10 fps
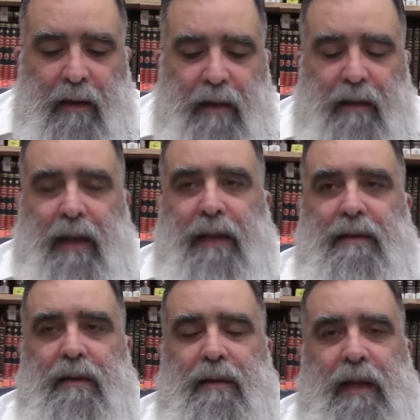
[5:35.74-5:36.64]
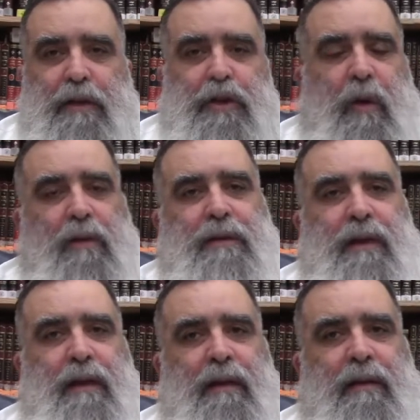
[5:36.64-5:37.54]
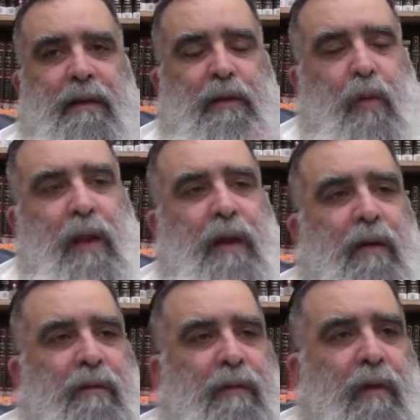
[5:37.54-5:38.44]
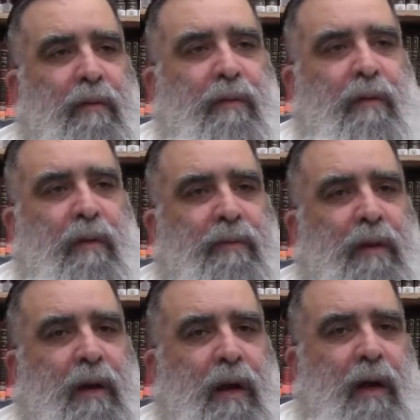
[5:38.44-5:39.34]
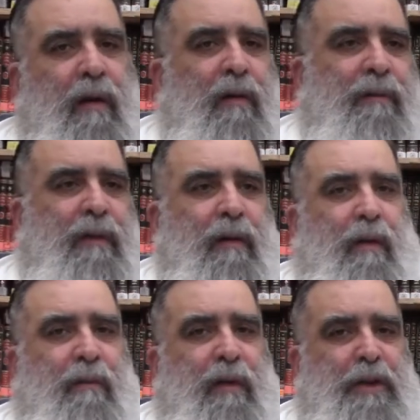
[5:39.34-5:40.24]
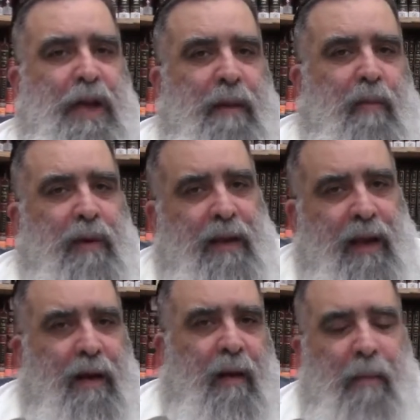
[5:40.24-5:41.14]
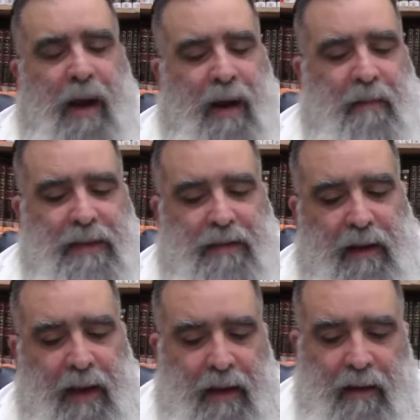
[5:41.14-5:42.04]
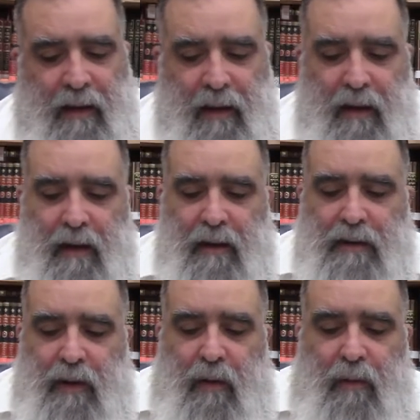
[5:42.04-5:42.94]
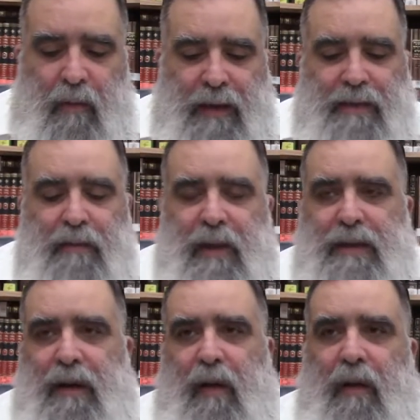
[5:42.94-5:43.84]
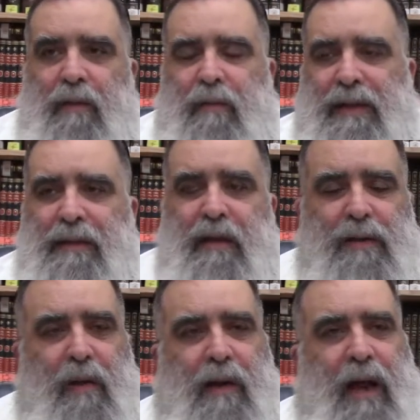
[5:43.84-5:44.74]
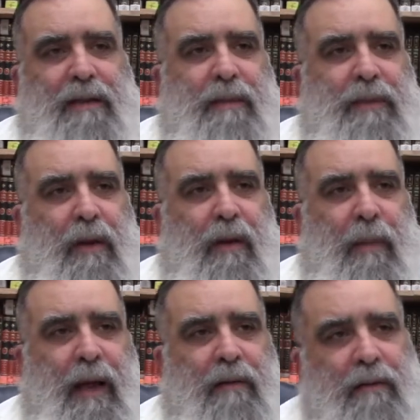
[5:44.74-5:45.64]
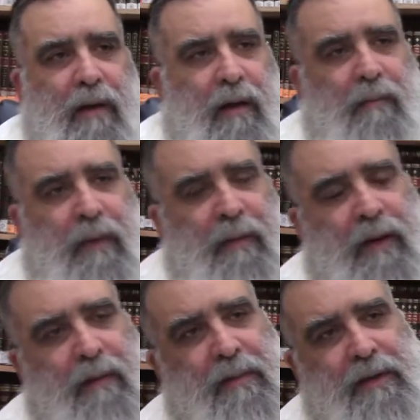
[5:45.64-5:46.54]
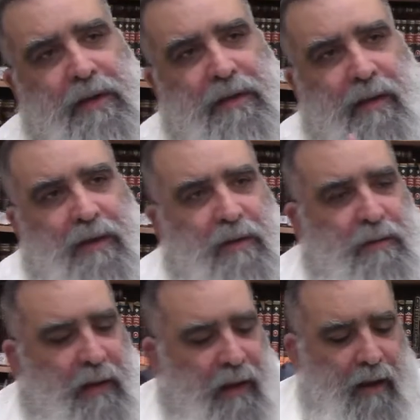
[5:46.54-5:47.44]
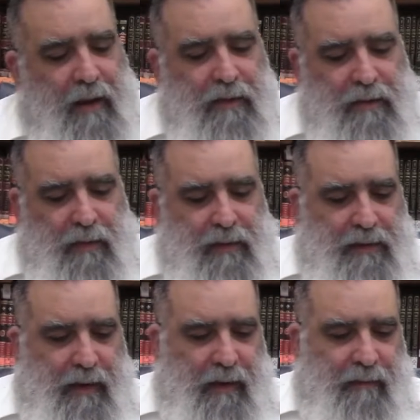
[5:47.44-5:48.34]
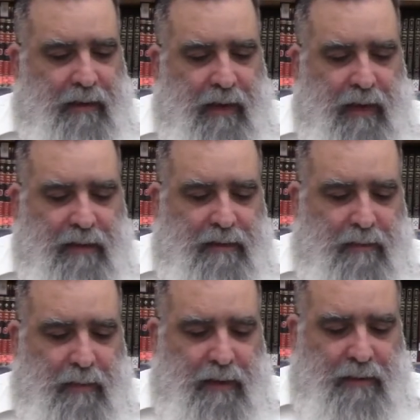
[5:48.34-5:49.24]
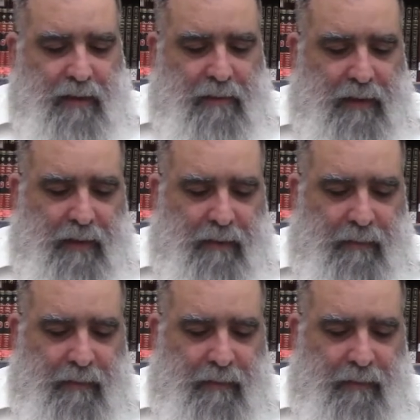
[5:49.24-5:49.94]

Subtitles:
that shows the dwelling of Hashem within among Am Yisrael. So what's this whole concept all about? Just want to see if they answered me something,